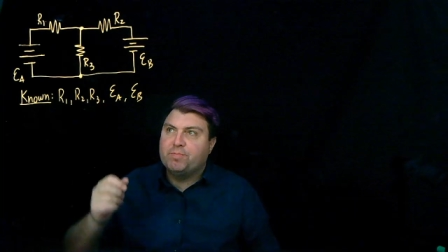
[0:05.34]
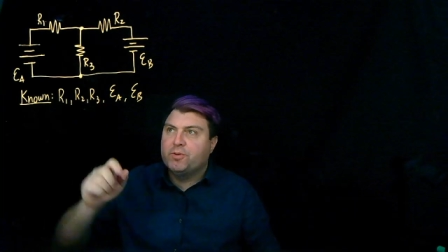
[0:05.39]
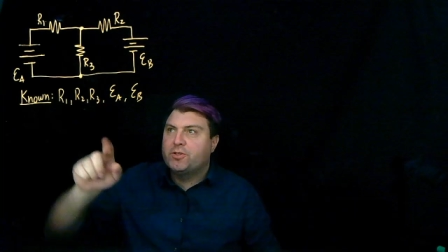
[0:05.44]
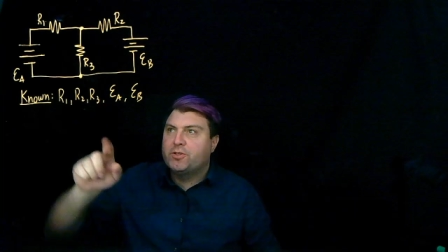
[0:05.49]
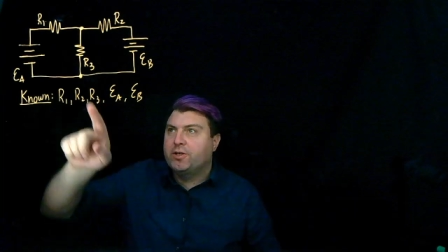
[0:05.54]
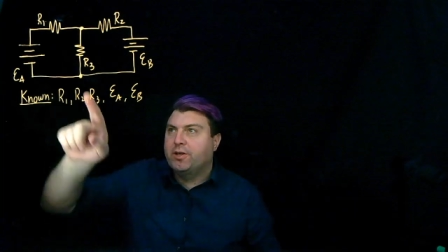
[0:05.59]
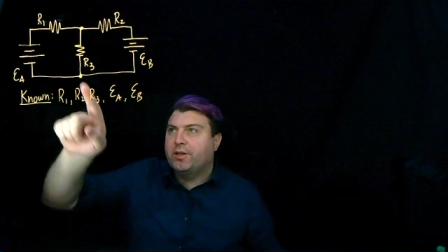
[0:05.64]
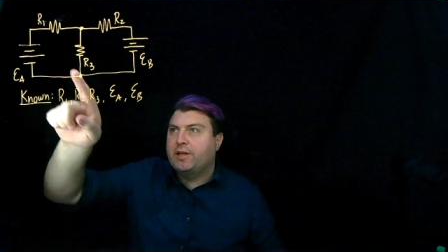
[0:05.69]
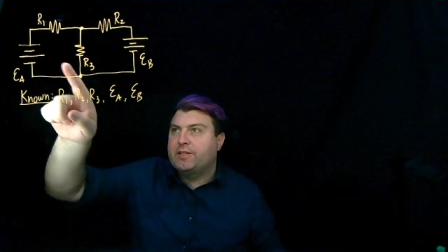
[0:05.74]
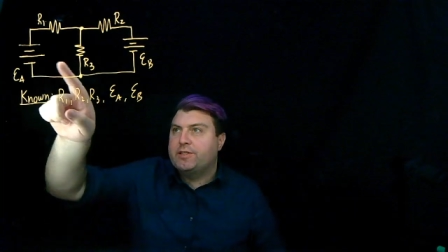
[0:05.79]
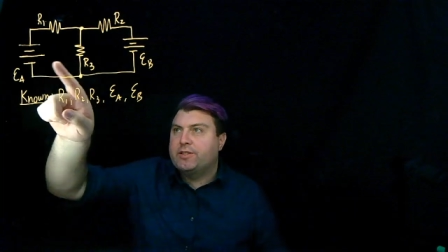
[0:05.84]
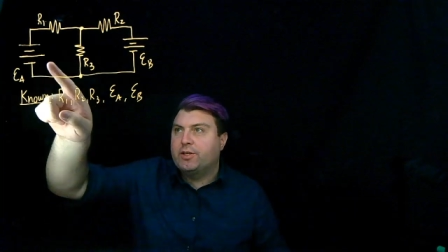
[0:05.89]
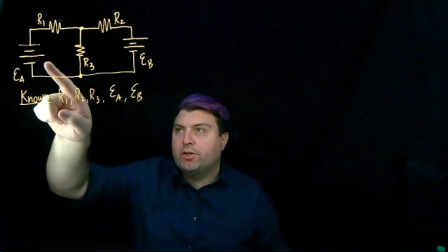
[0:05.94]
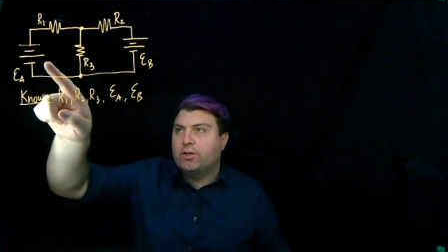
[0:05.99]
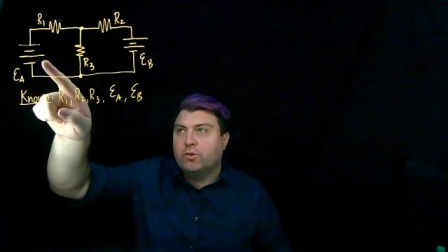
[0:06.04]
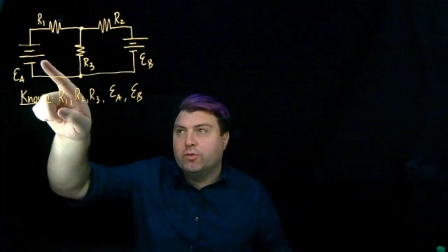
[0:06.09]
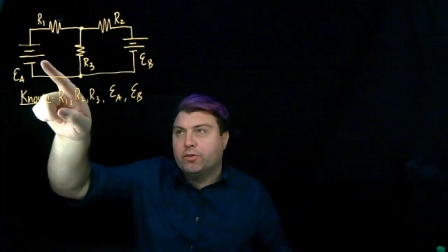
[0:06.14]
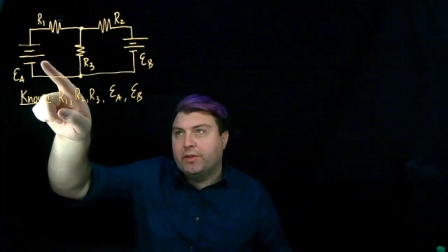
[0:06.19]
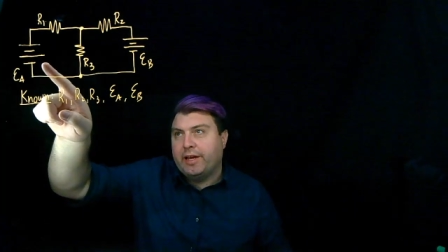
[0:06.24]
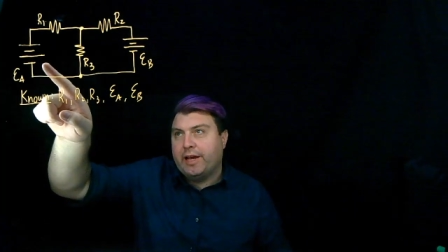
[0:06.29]
circuits that
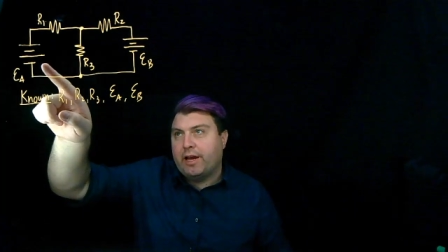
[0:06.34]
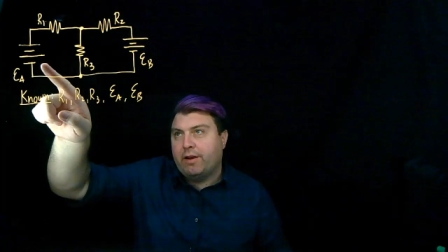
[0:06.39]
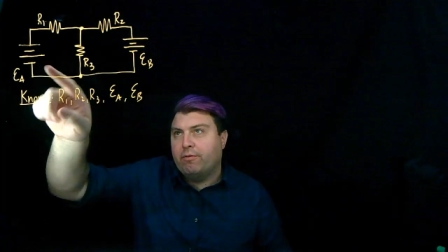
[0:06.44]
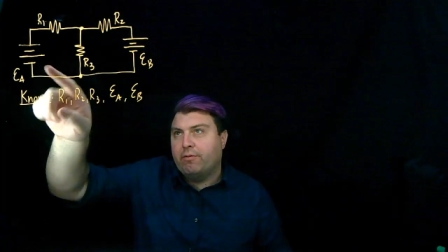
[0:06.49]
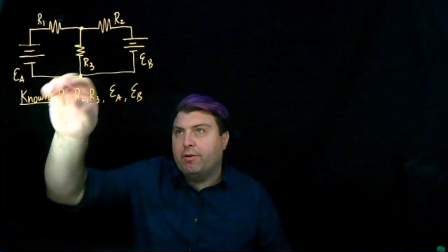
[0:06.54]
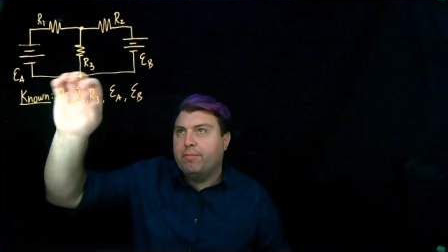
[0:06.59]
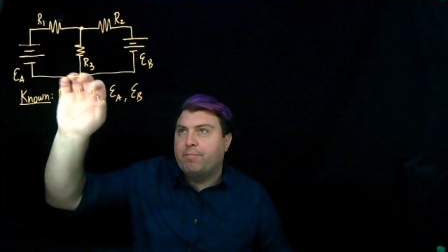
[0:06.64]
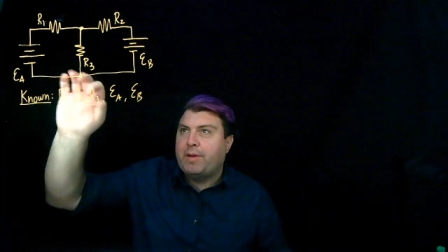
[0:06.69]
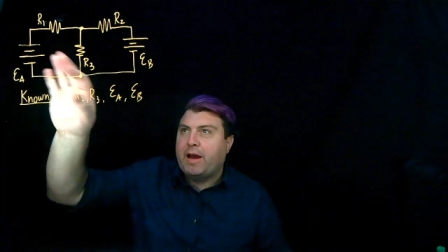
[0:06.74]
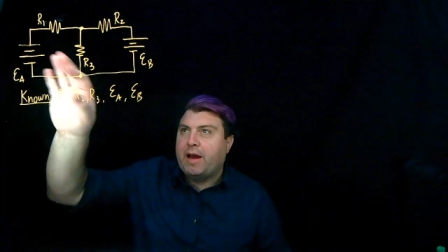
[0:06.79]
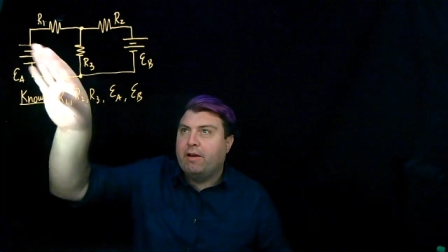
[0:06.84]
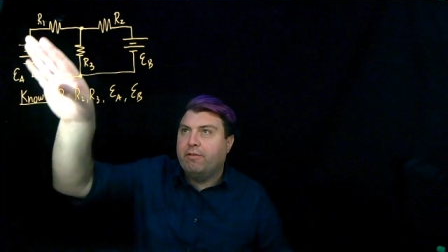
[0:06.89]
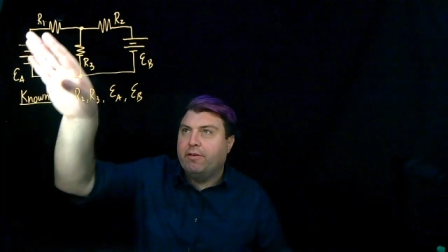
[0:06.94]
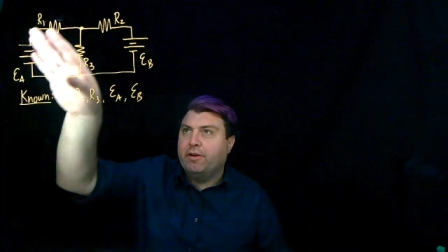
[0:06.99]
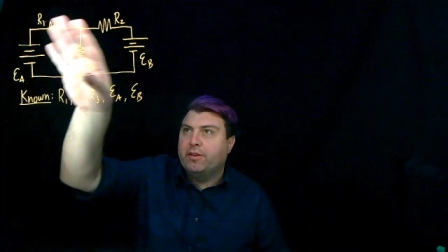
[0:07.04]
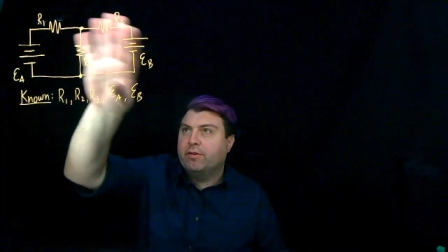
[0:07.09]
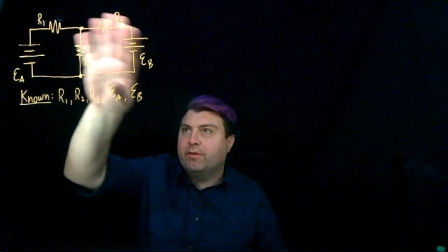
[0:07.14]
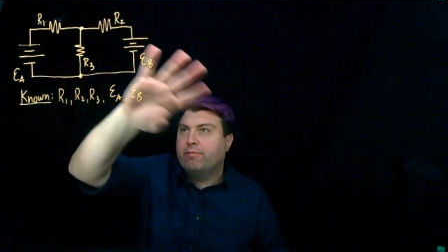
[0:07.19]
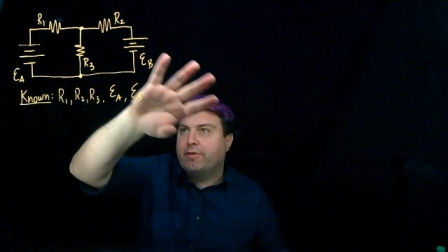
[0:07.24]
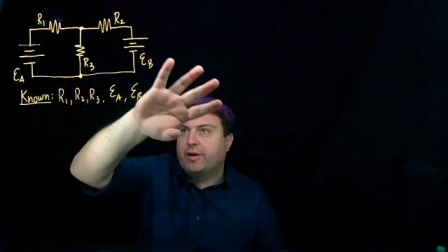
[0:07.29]
only had one battery and
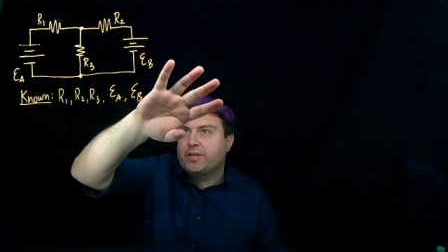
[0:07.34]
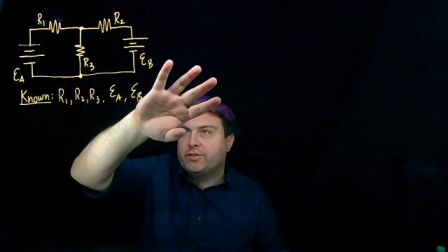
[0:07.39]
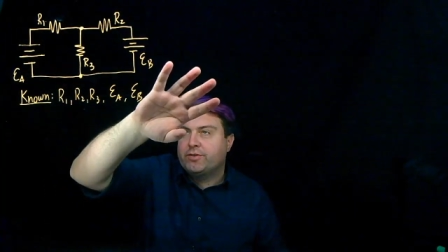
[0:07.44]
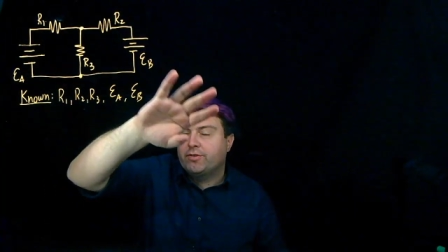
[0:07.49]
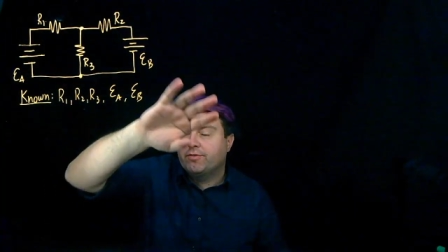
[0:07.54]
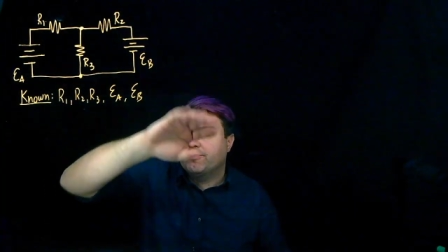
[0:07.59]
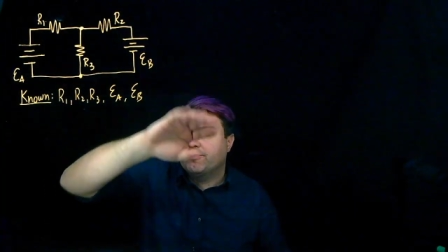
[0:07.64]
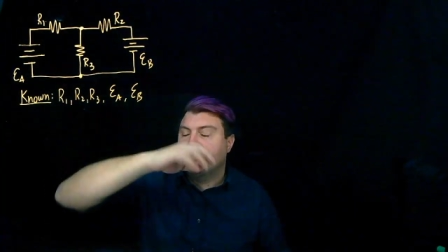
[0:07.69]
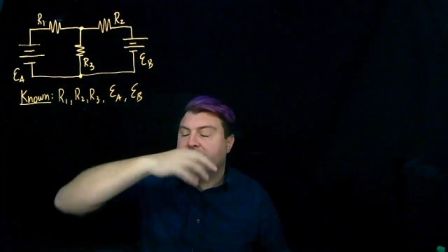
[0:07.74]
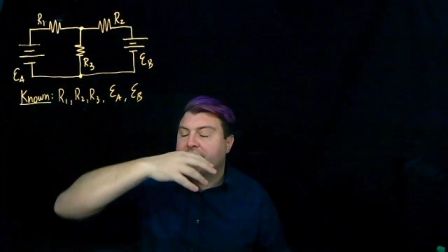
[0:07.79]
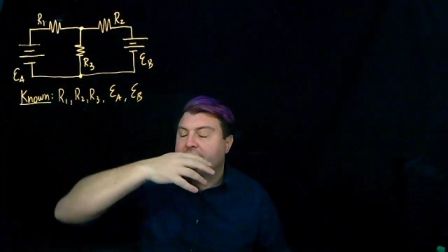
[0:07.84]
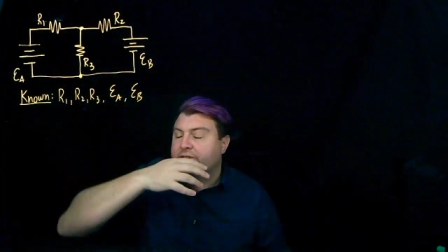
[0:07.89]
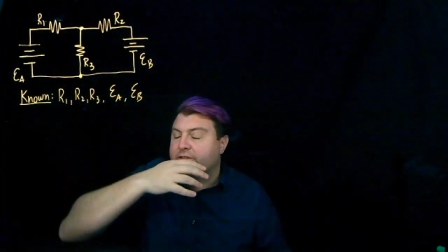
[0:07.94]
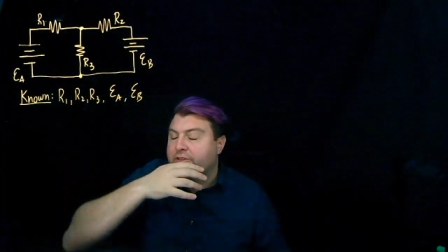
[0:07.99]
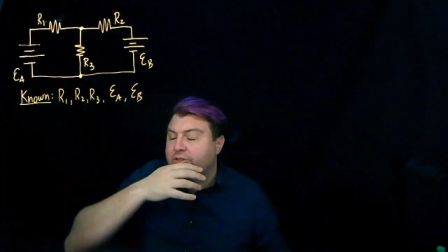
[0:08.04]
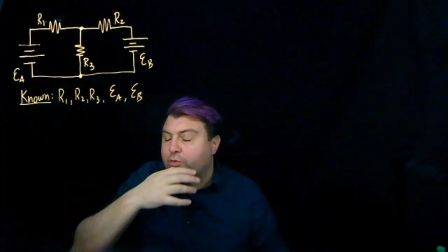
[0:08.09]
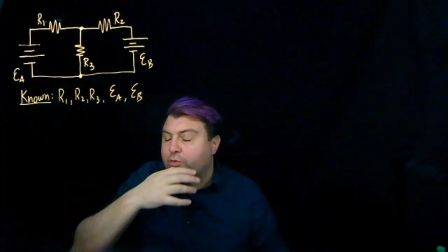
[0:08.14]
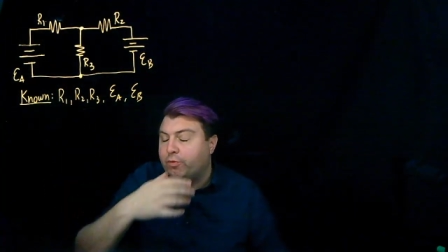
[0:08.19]
the rest were resistors,